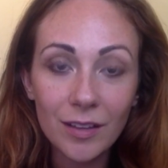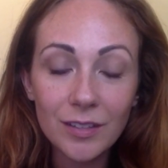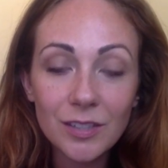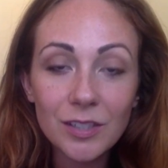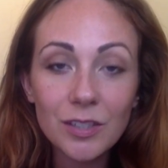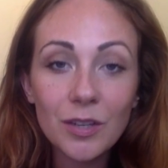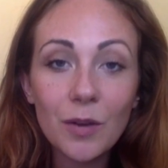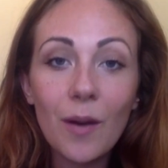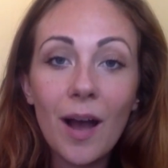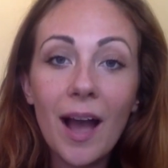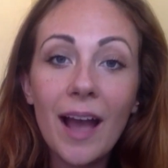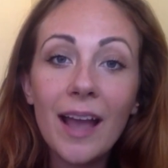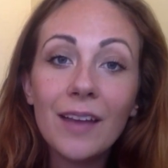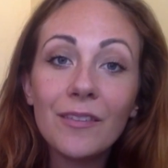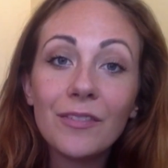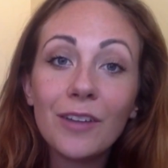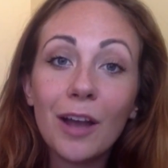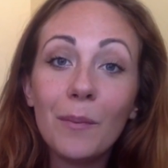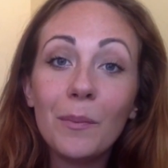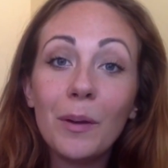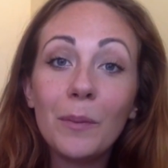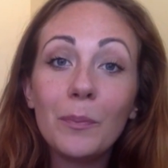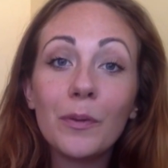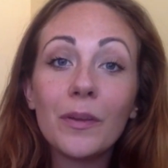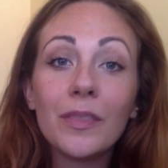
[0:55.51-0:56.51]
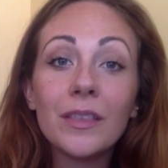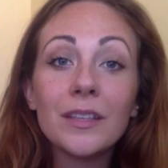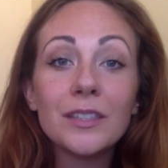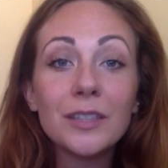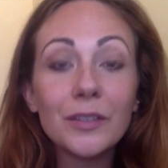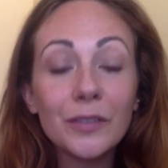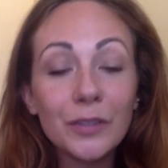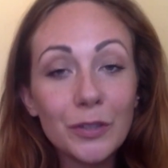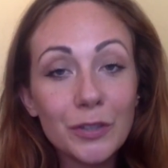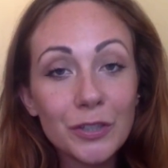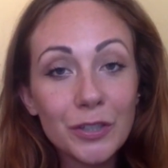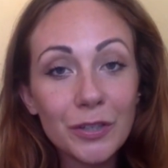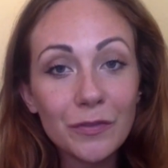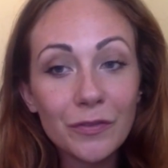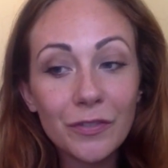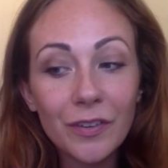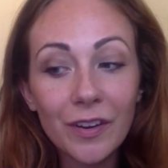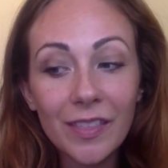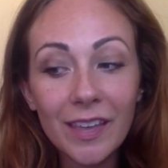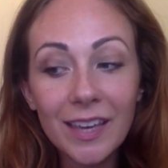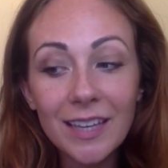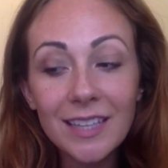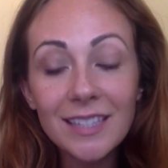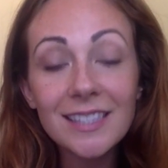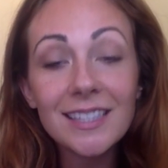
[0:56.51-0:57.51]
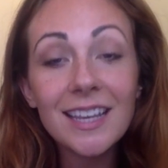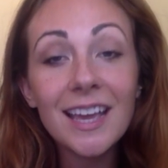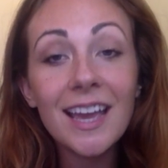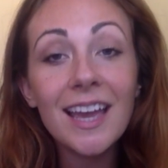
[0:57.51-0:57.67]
So I have come up with a solution for this.